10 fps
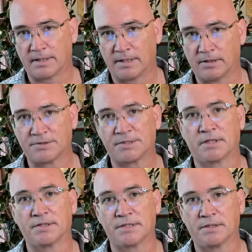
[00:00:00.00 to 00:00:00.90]
it all
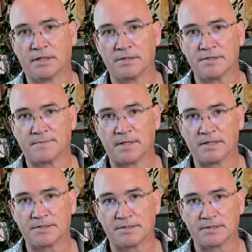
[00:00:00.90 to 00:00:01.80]
starts in the heart
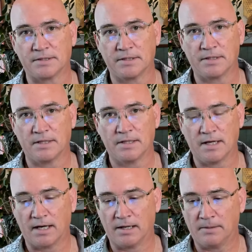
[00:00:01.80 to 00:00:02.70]
space
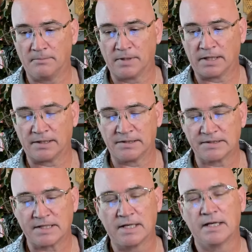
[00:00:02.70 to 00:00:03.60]
um,
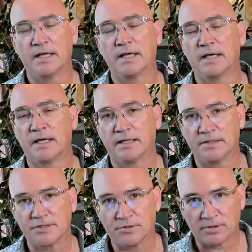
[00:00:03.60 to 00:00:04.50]
because it
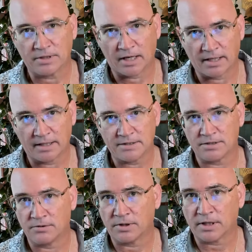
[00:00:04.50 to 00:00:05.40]
is your light,
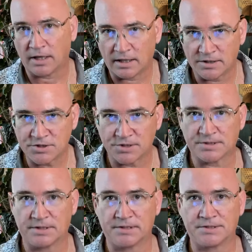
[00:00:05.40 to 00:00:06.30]
your
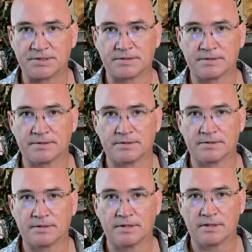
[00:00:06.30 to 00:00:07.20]
consciousness,
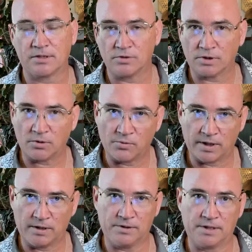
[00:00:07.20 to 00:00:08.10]
your
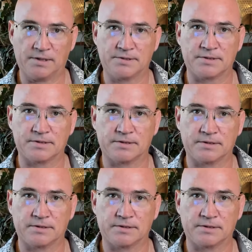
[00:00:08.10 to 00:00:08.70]
awareness